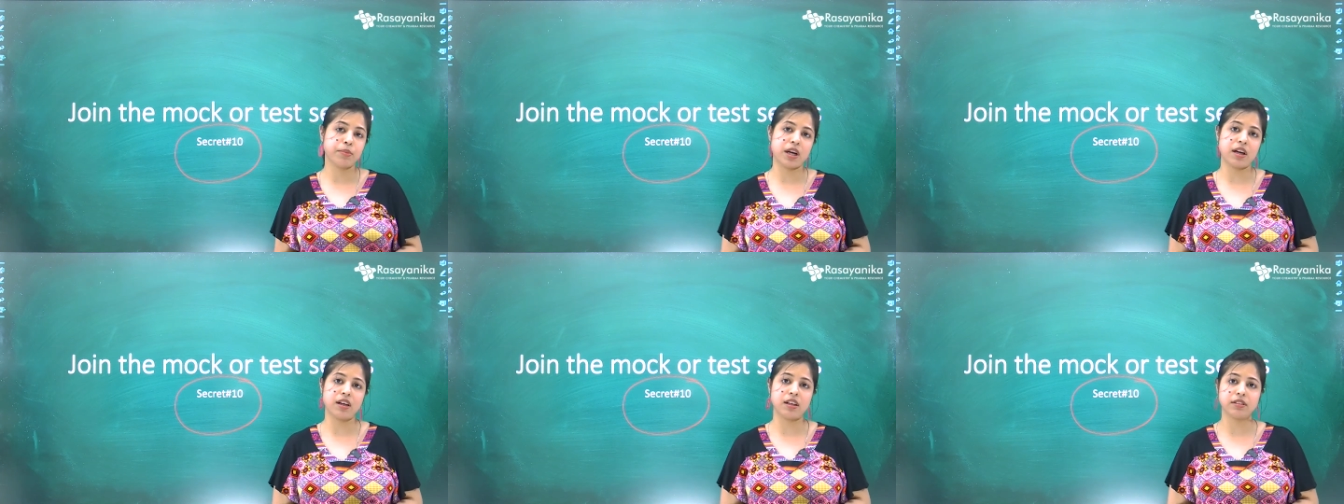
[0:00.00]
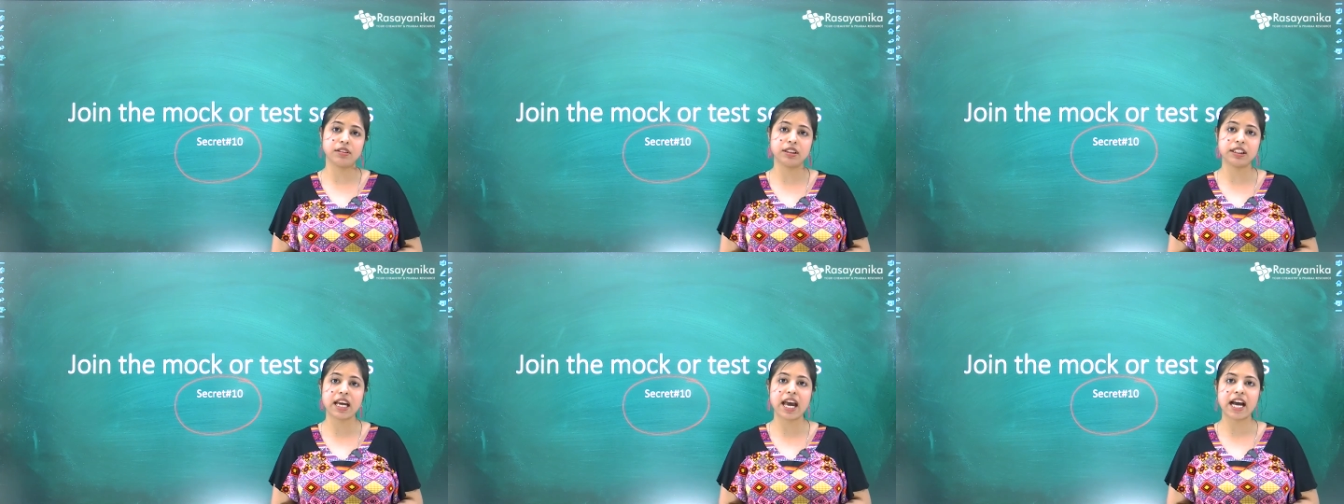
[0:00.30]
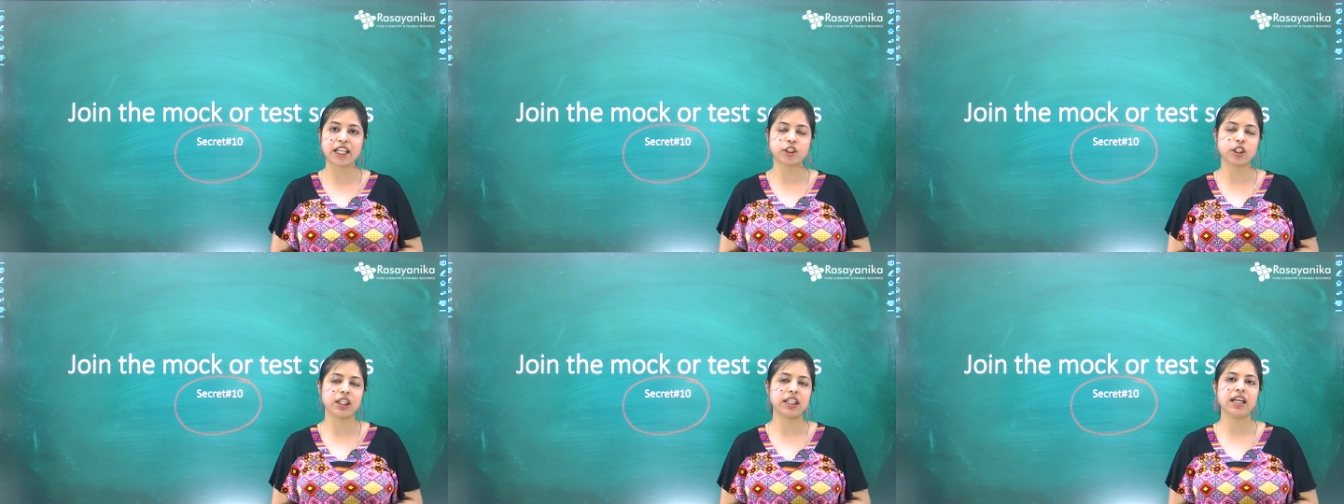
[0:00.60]
uh, they
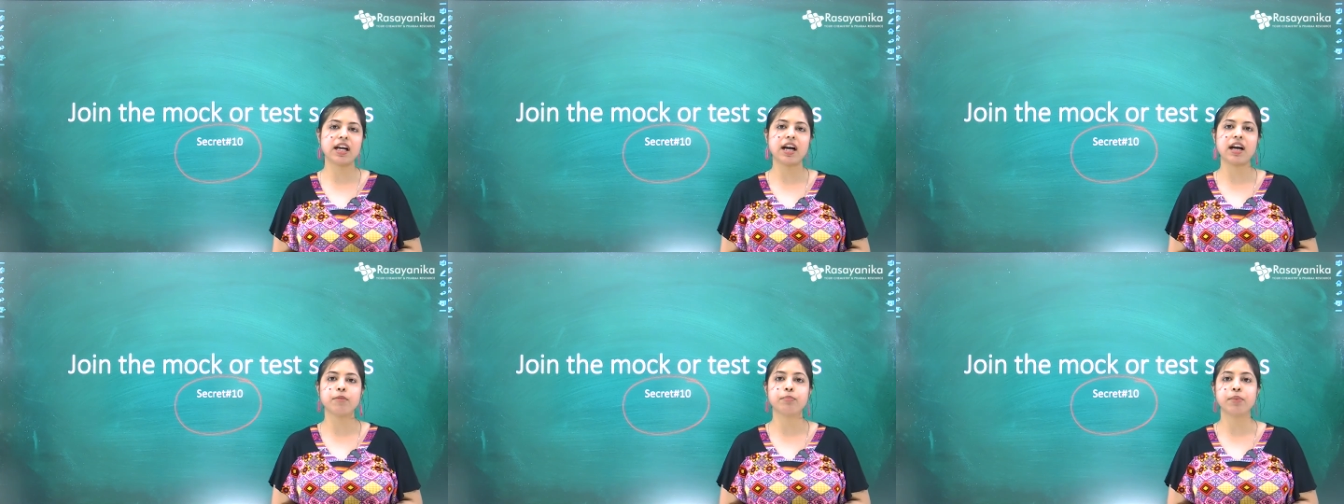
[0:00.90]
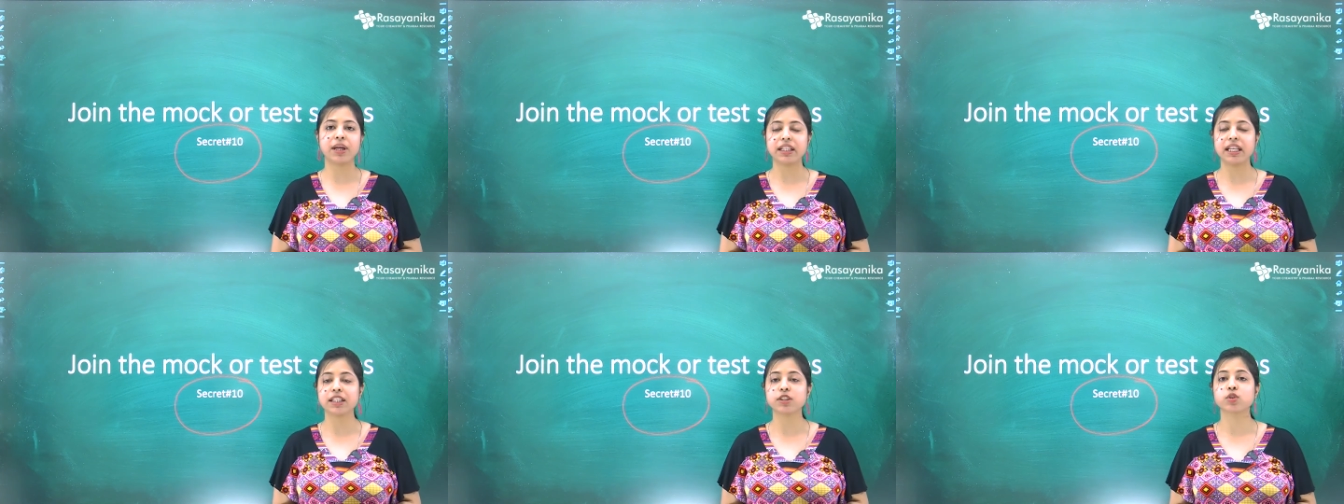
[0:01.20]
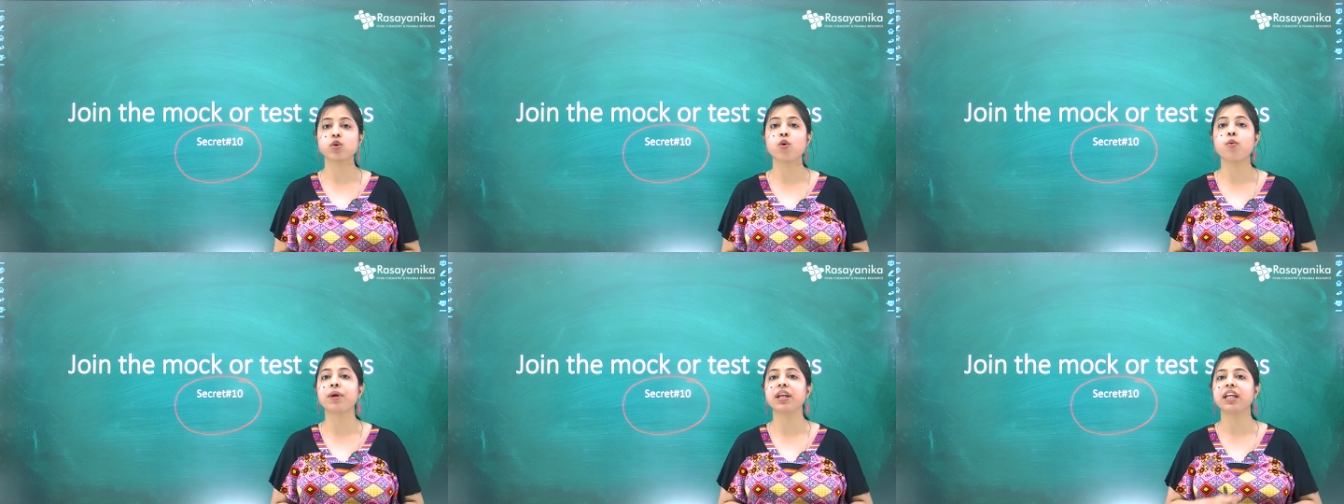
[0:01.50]
actually are bringing
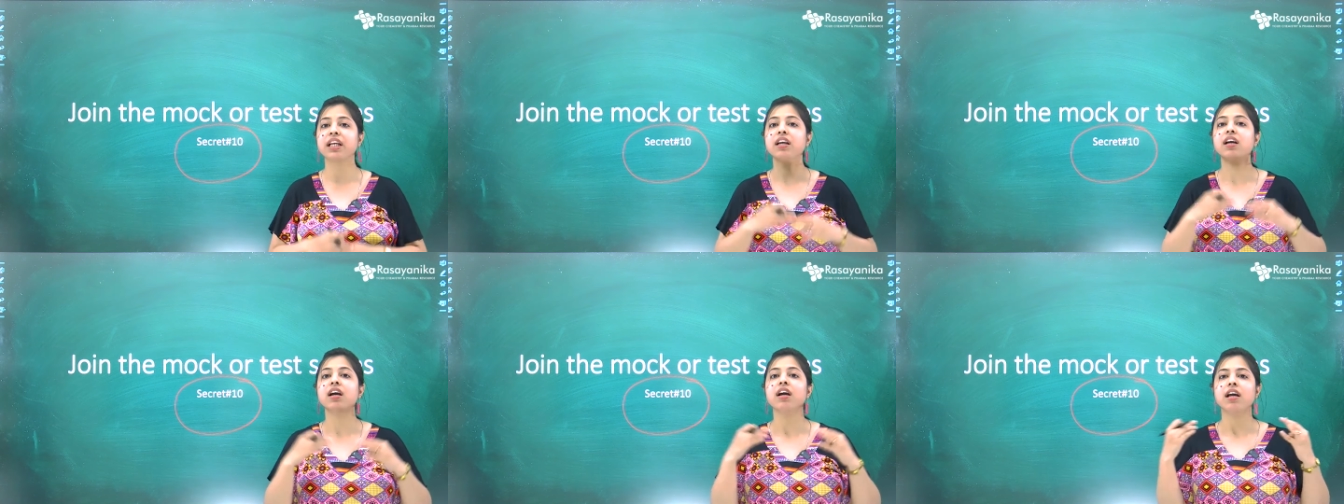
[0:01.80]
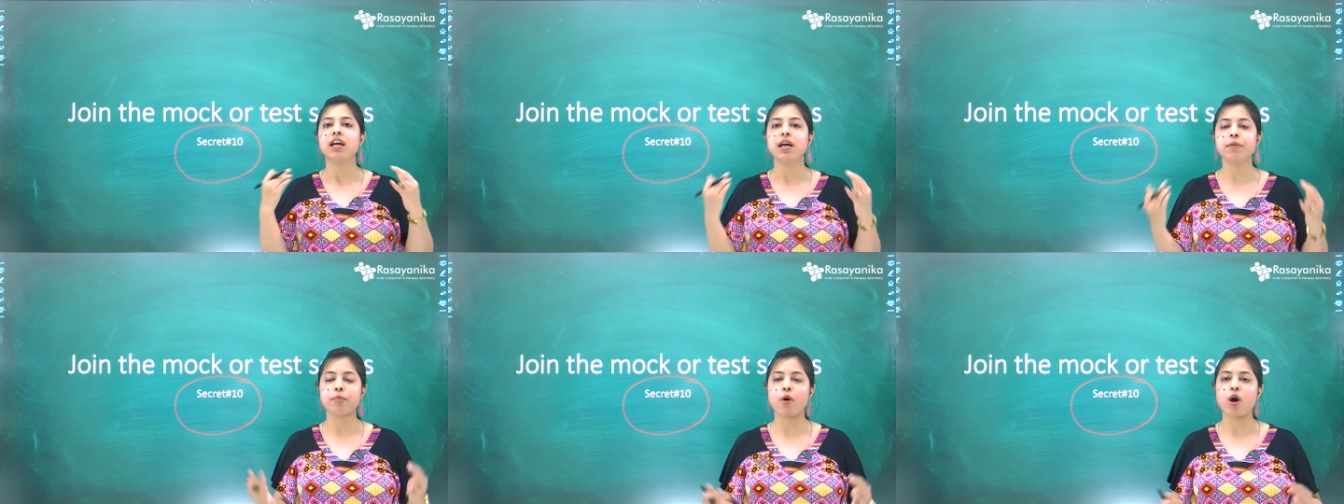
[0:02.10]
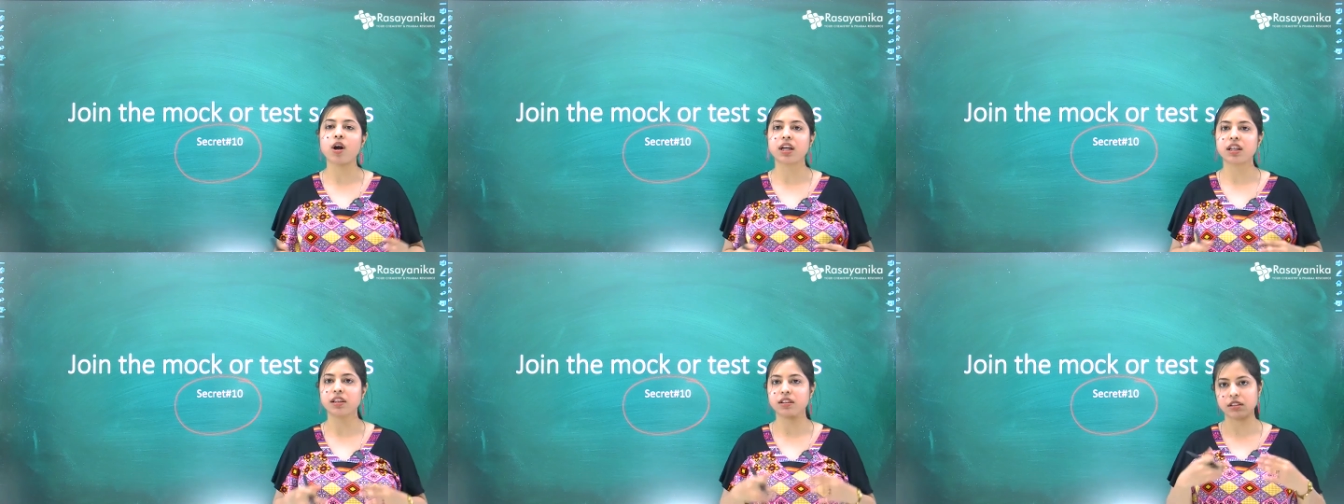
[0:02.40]
so many
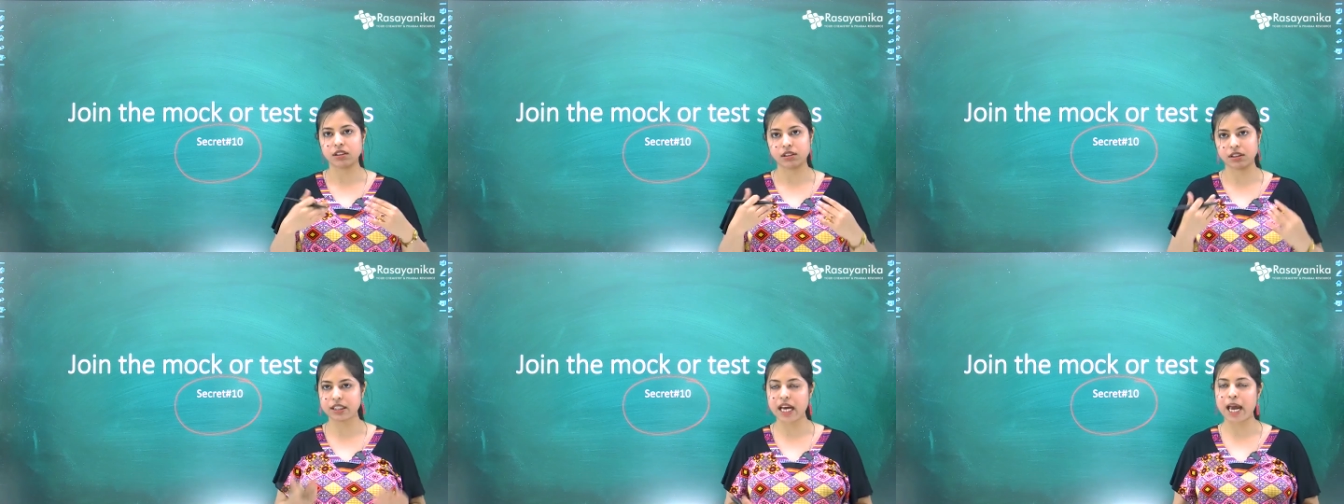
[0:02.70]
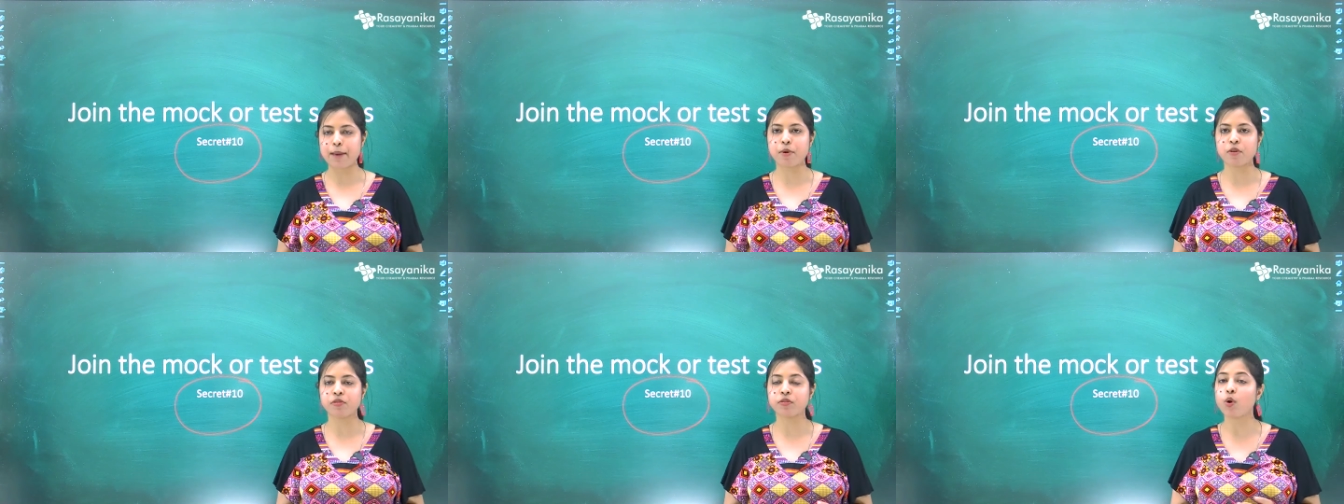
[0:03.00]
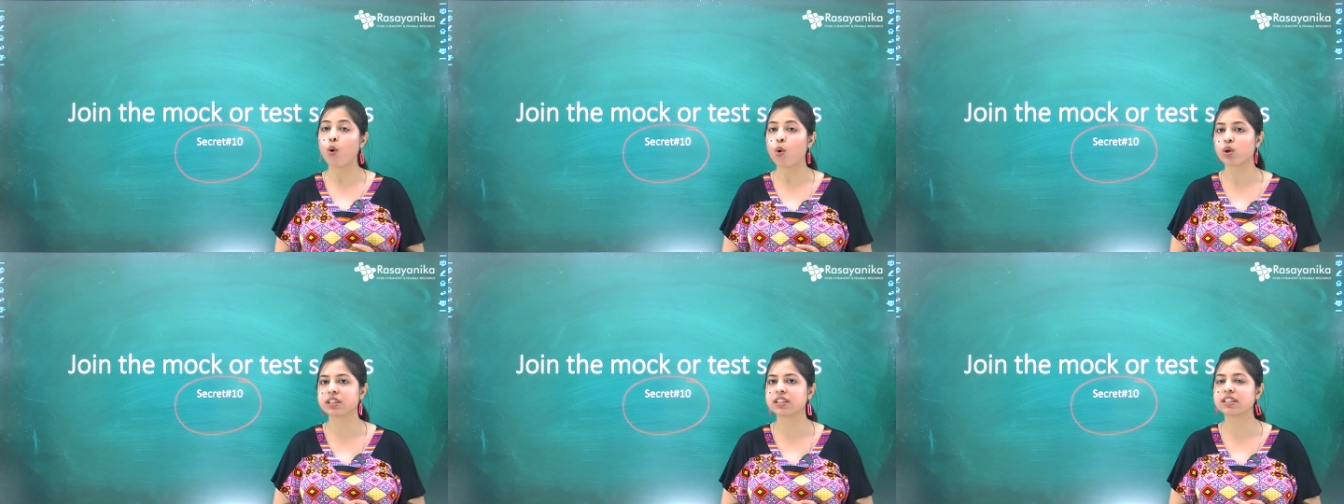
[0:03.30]
important type
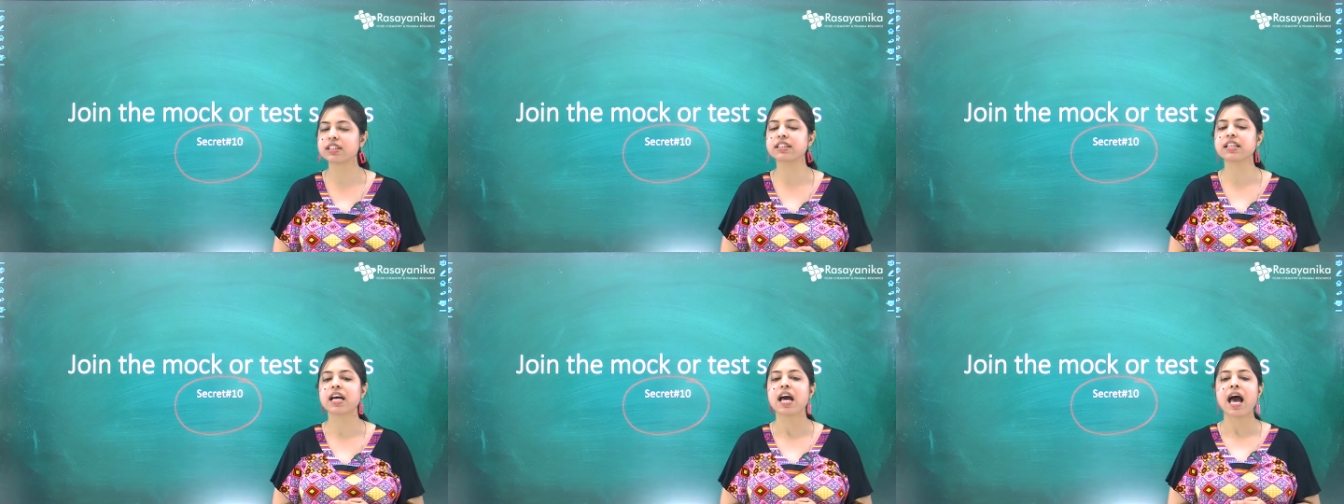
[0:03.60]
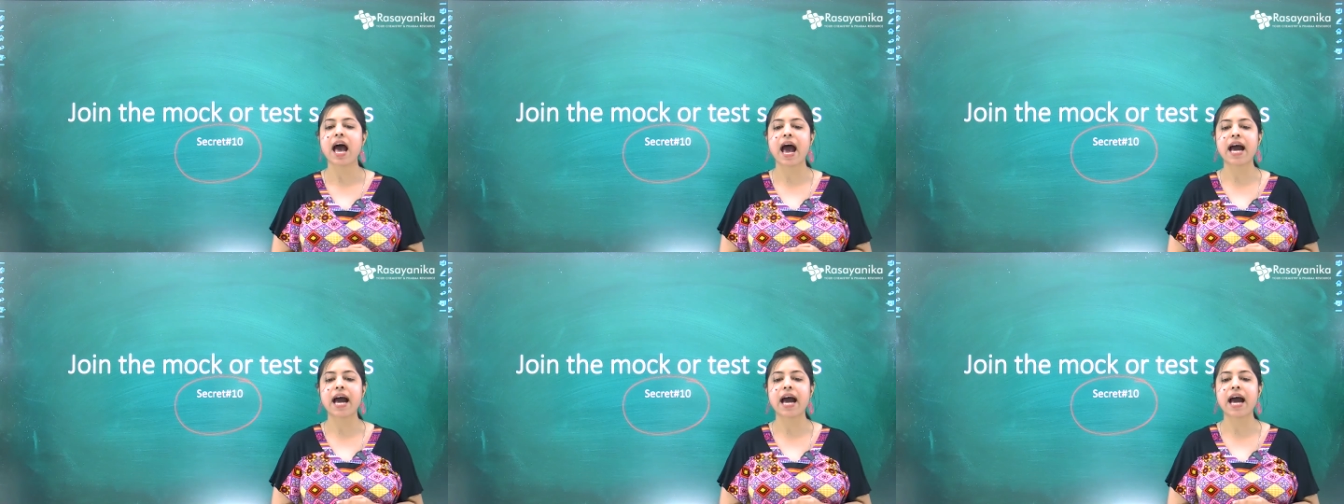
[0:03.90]
of courses